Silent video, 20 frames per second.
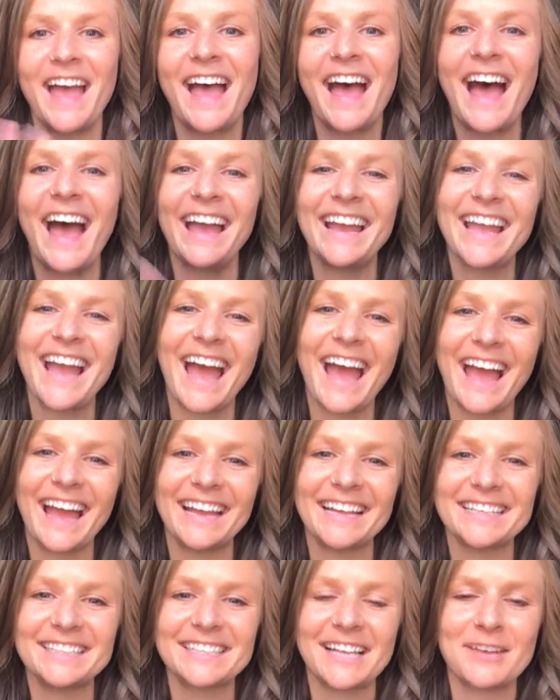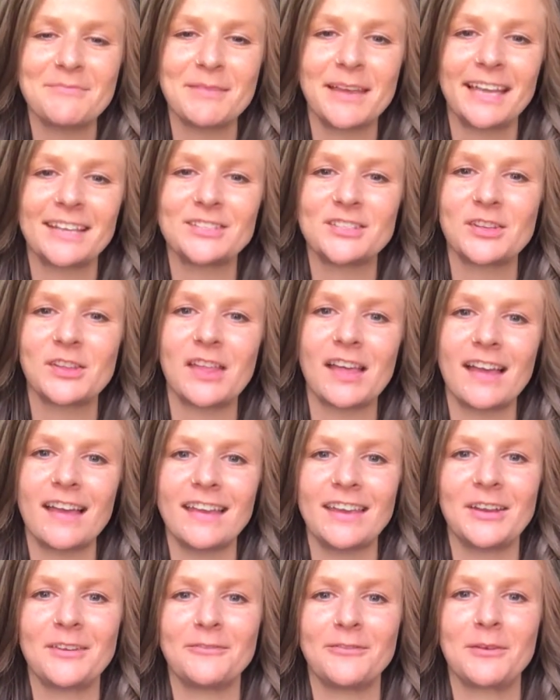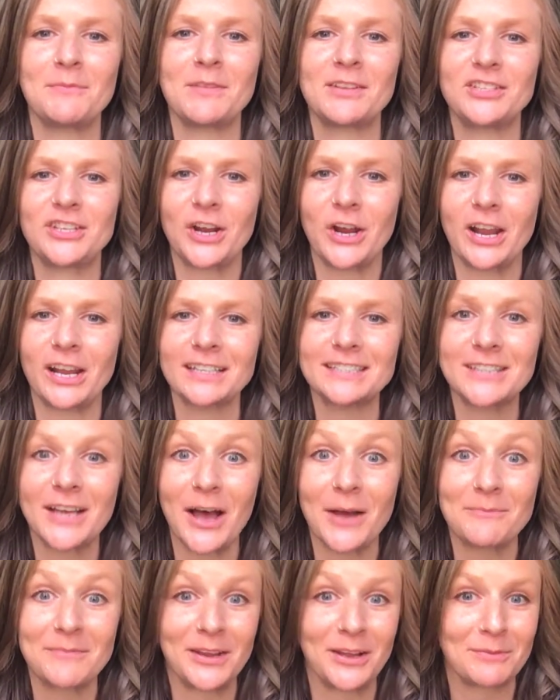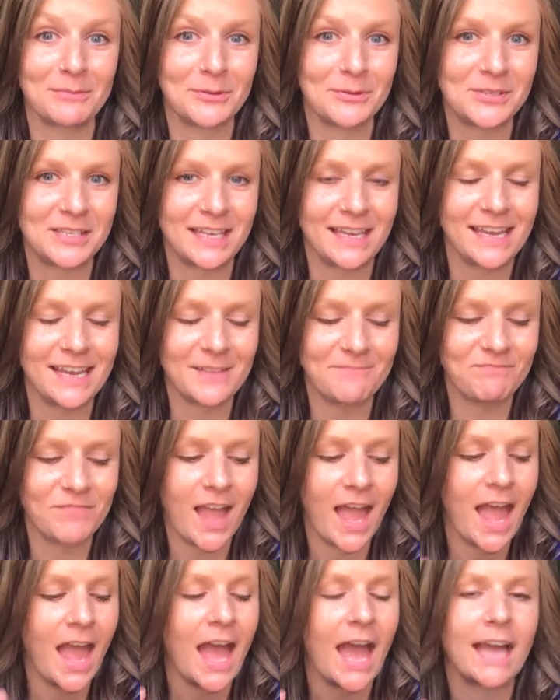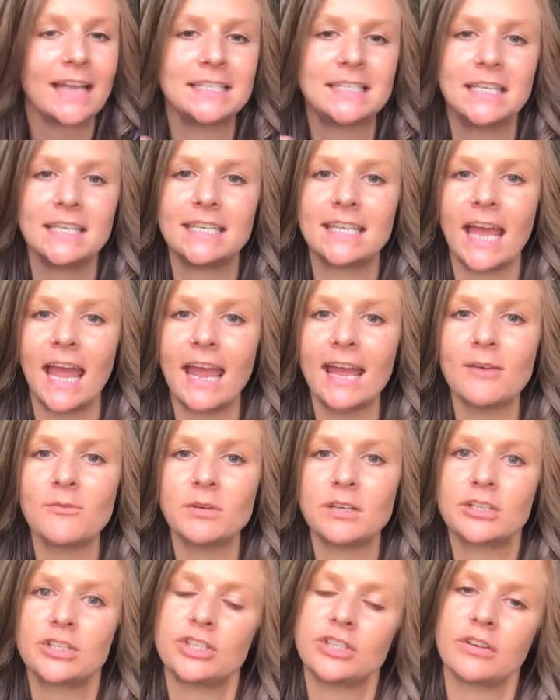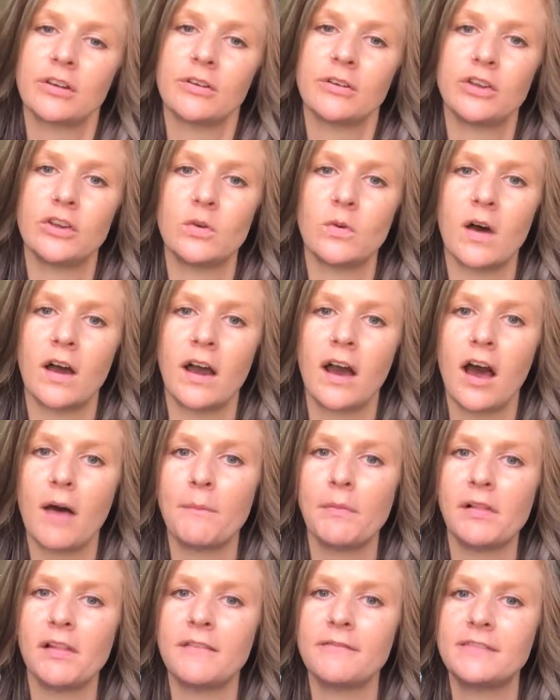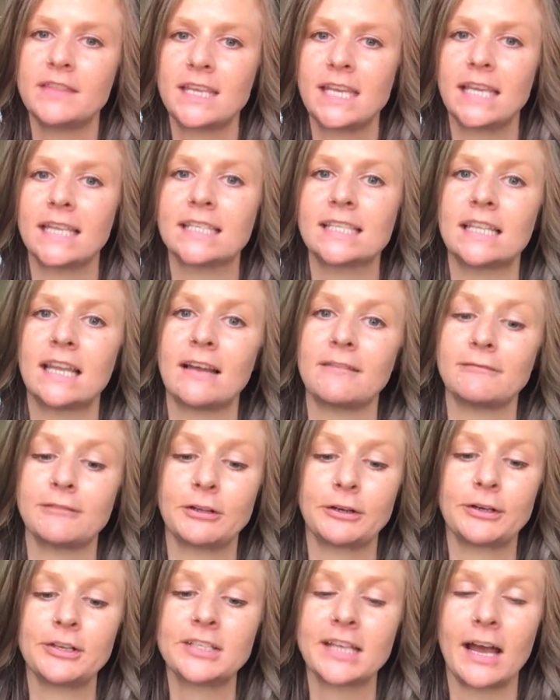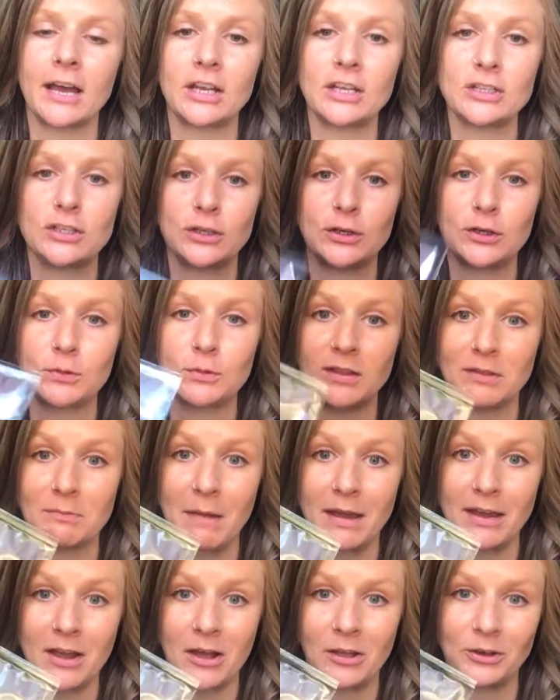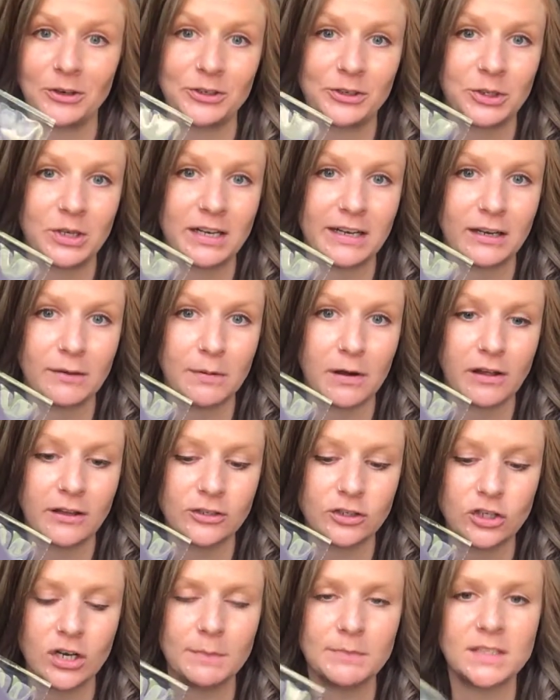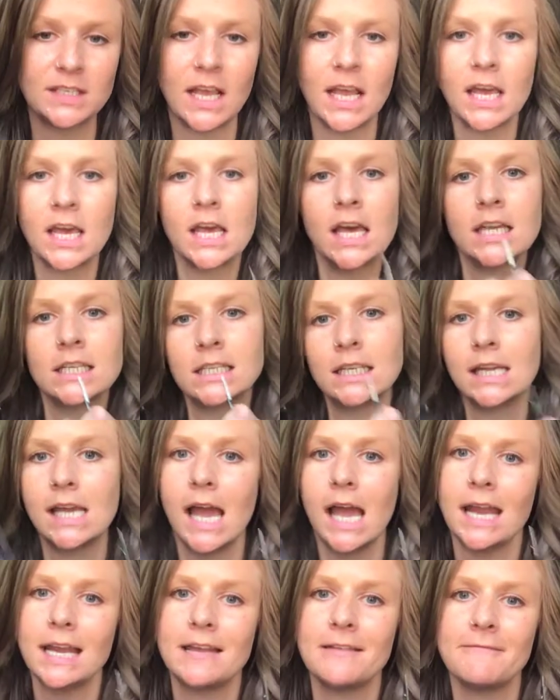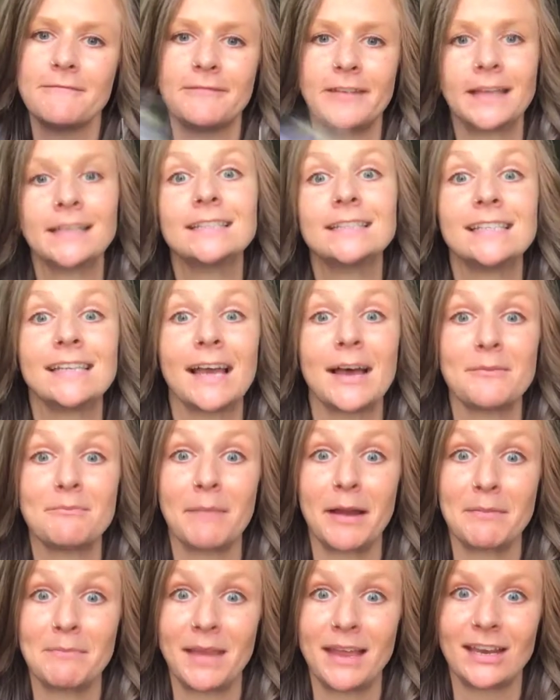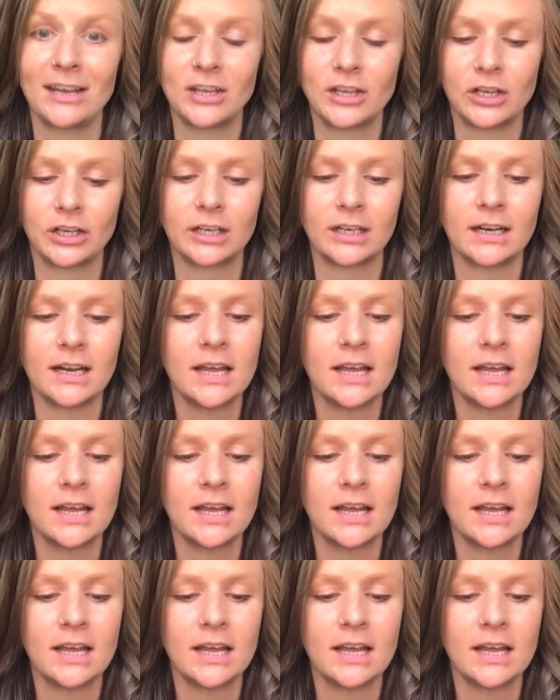Hi guys, I'm Angela here from the Cherry on Top Nail Boutique, and today I want to show you a couple of things that I've learned how to do with my Color Street nail polish strips to kind of fancy up my manicure.